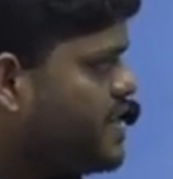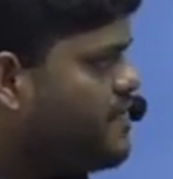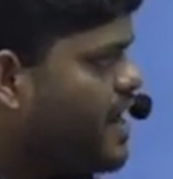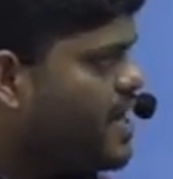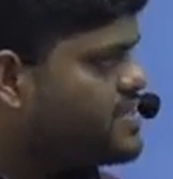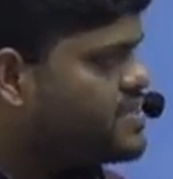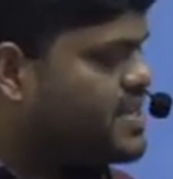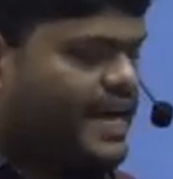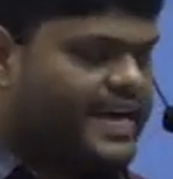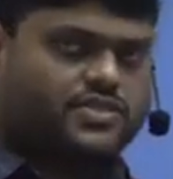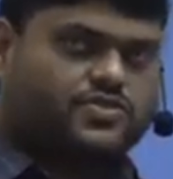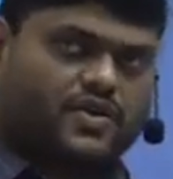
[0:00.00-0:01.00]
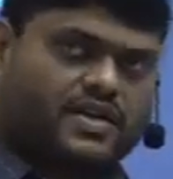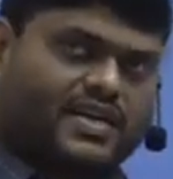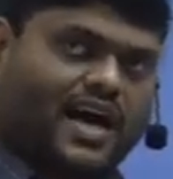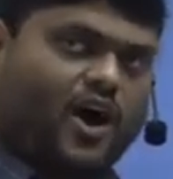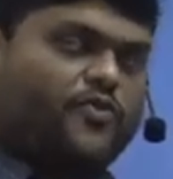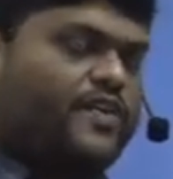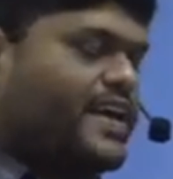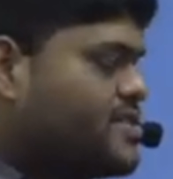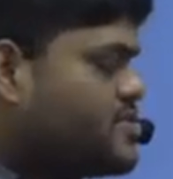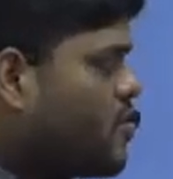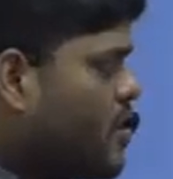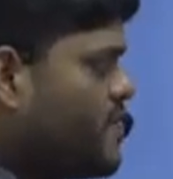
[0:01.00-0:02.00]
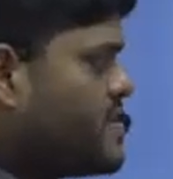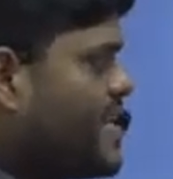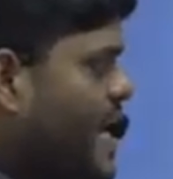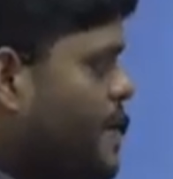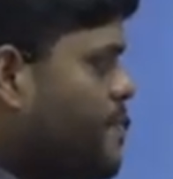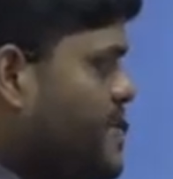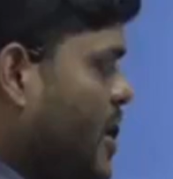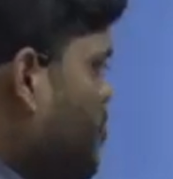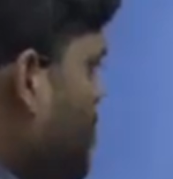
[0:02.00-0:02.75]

answer as 20. How we can solve with the help without